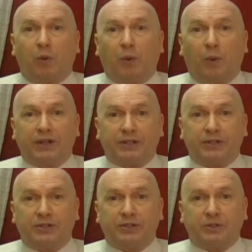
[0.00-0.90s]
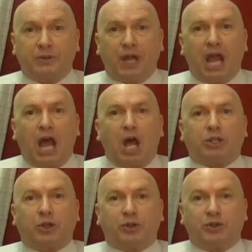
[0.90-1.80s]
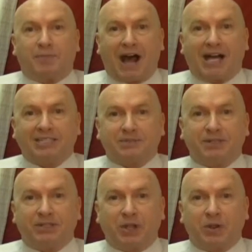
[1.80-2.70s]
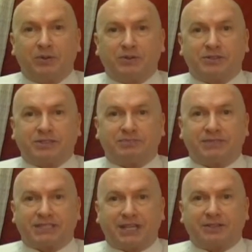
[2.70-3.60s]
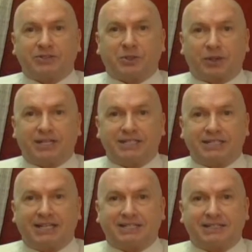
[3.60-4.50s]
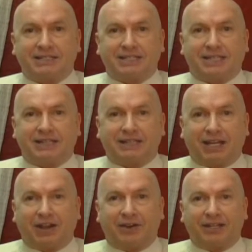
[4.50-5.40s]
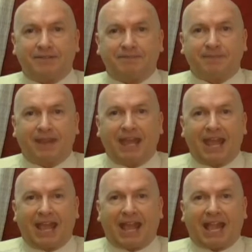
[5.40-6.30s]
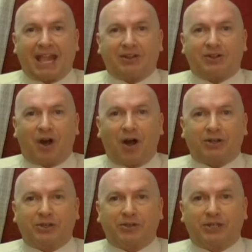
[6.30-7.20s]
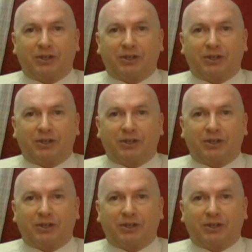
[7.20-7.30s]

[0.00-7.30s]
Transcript: What do? Could you possibly go to some sales organizations in the area and talk to the